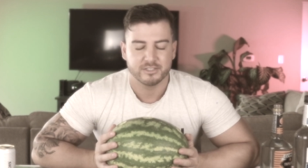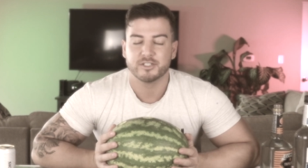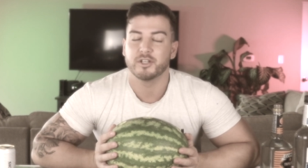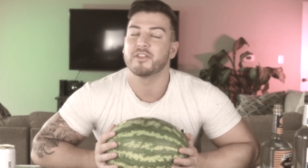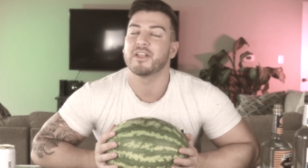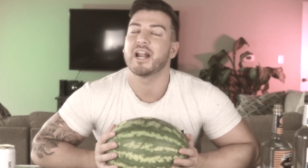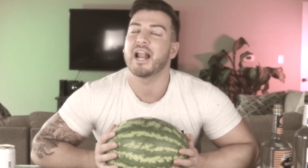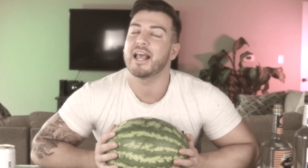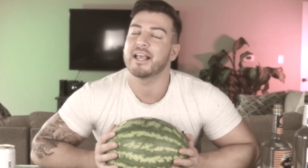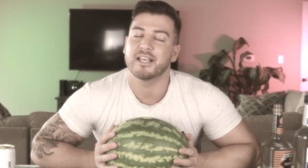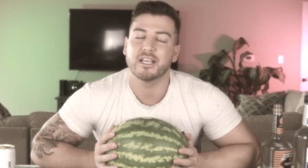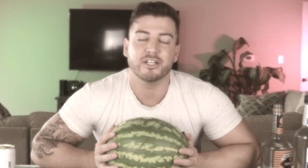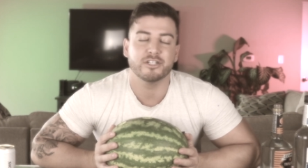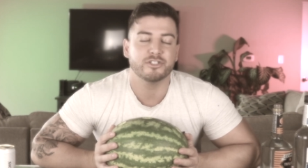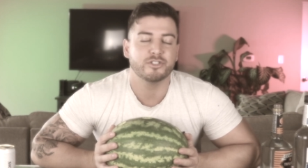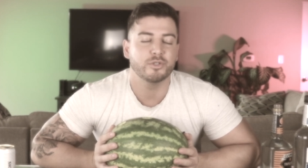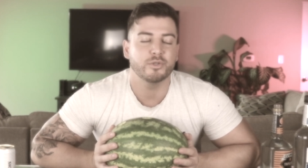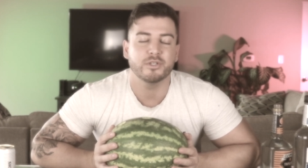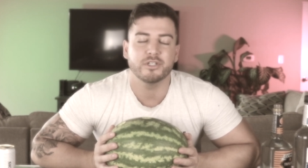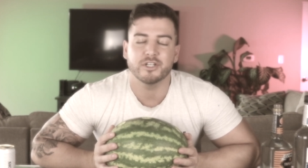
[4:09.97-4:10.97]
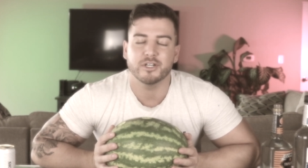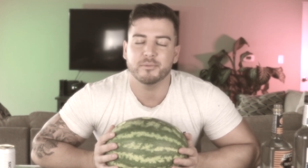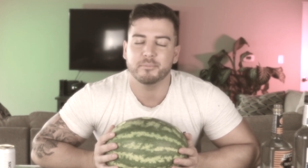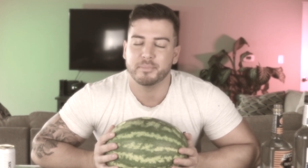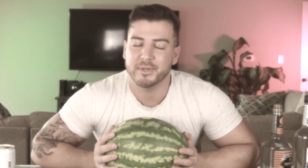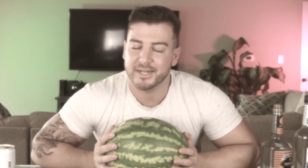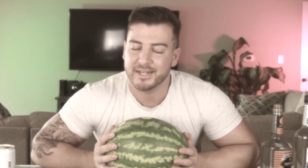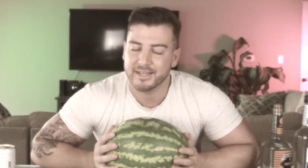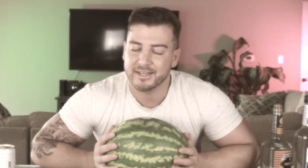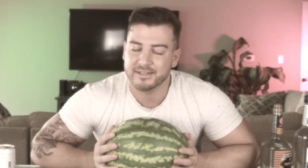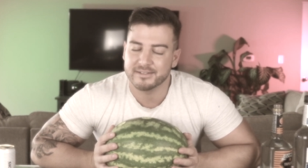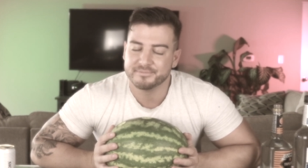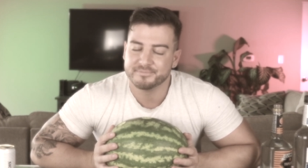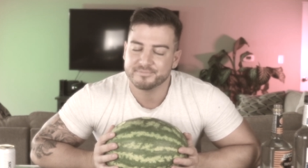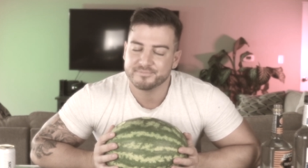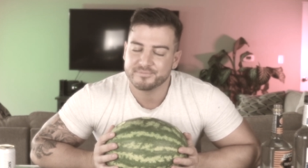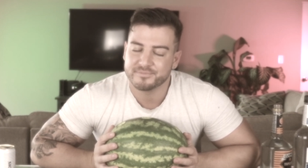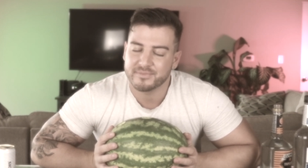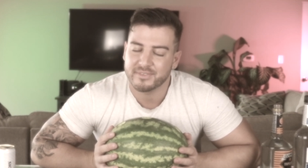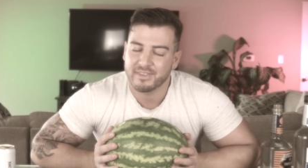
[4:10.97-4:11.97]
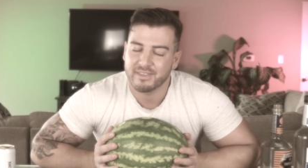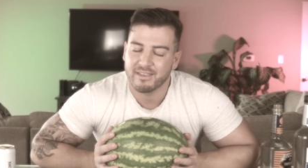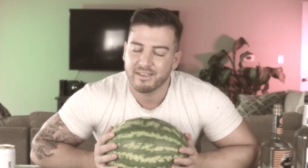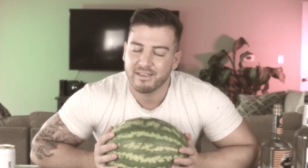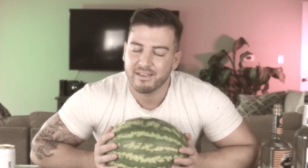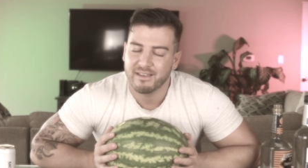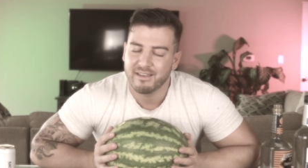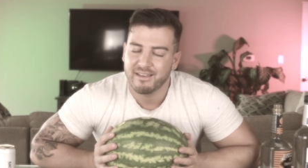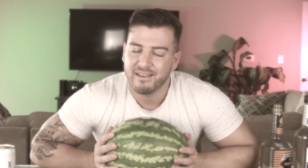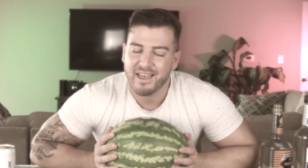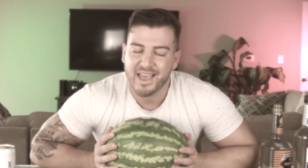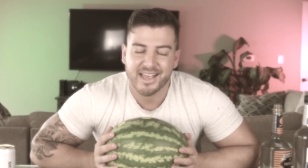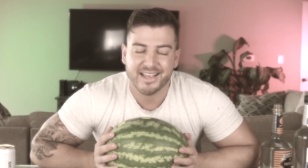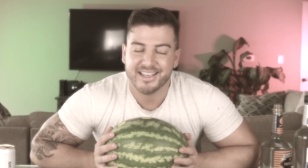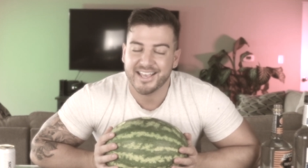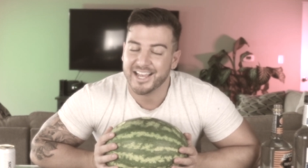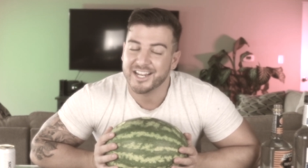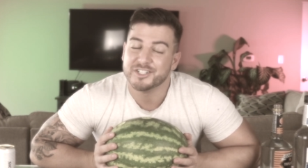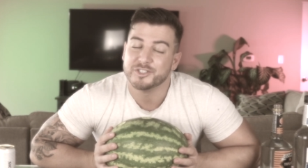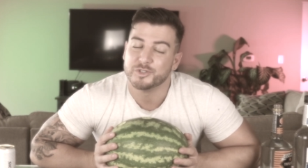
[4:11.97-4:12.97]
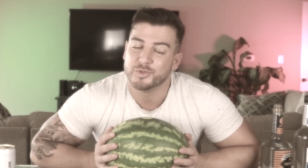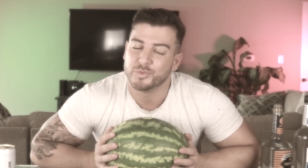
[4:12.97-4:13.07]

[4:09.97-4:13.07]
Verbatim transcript: so that I could do your bidding and get